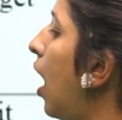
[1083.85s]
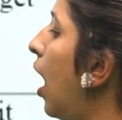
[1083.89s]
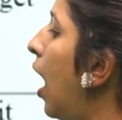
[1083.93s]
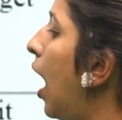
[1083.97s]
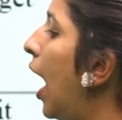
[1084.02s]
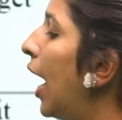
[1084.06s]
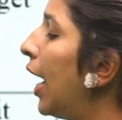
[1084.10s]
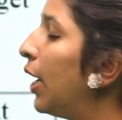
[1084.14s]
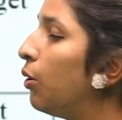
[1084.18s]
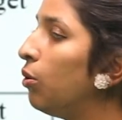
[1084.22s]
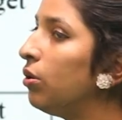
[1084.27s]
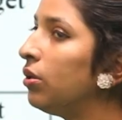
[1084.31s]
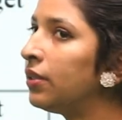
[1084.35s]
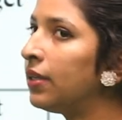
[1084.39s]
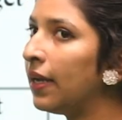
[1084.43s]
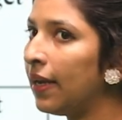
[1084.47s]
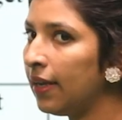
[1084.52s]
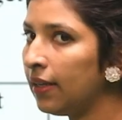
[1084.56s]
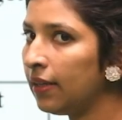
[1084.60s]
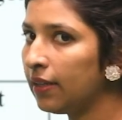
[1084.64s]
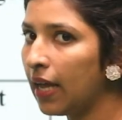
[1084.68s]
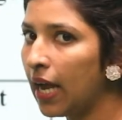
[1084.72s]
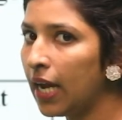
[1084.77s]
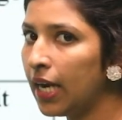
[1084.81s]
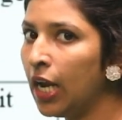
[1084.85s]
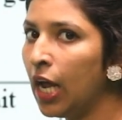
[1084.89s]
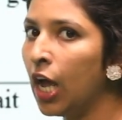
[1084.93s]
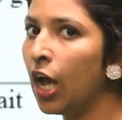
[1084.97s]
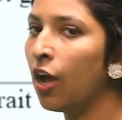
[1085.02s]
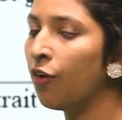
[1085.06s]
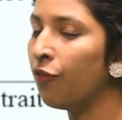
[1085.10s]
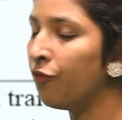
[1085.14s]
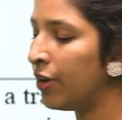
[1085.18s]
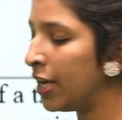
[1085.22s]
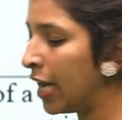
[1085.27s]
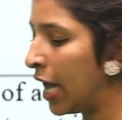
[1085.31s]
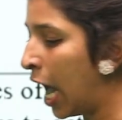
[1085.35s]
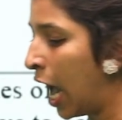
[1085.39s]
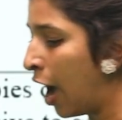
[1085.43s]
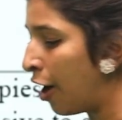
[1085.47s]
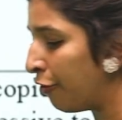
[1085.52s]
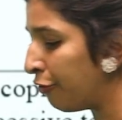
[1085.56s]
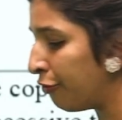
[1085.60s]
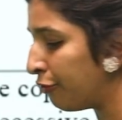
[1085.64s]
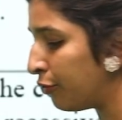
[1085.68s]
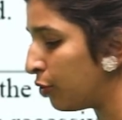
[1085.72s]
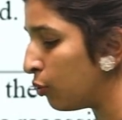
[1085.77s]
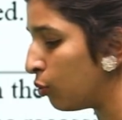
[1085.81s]
I don't think that we
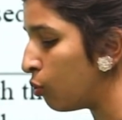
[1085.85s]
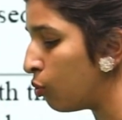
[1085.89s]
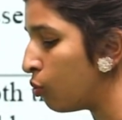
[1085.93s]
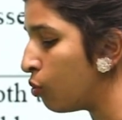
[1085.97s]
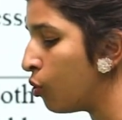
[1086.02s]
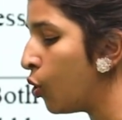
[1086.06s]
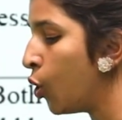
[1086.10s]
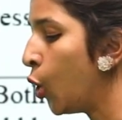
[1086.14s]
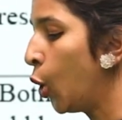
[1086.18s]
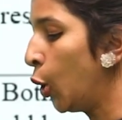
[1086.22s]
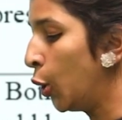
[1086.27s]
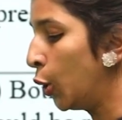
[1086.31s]
have to